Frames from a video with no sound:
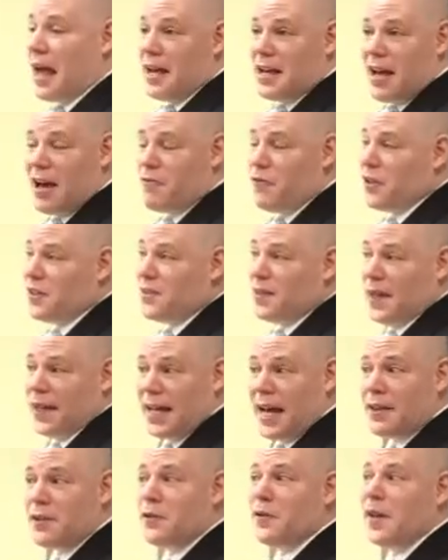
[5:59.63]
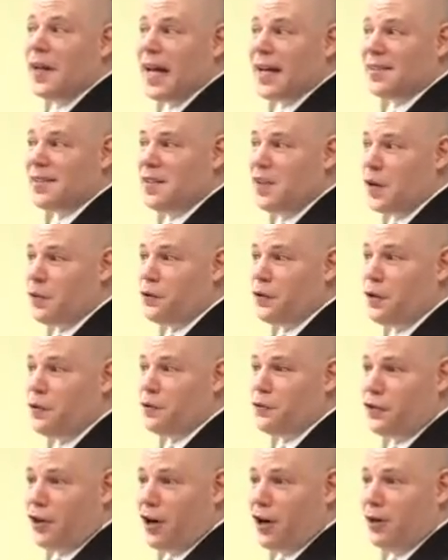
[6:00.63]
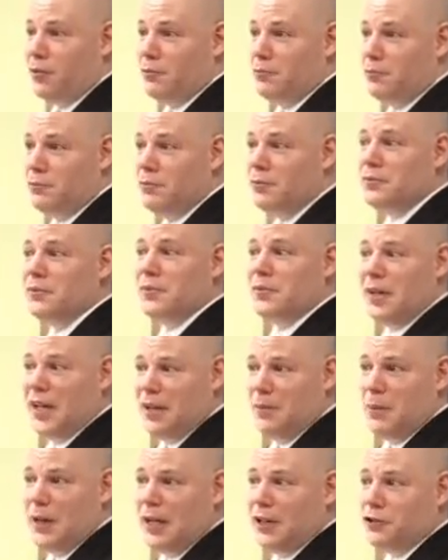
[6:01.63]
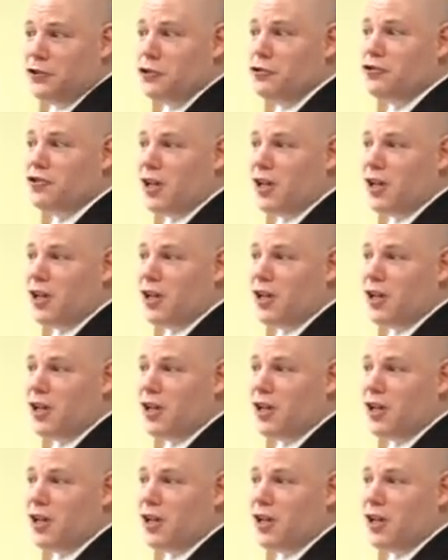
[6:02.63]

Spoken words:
Yeah, if it's together, then that's different from it being two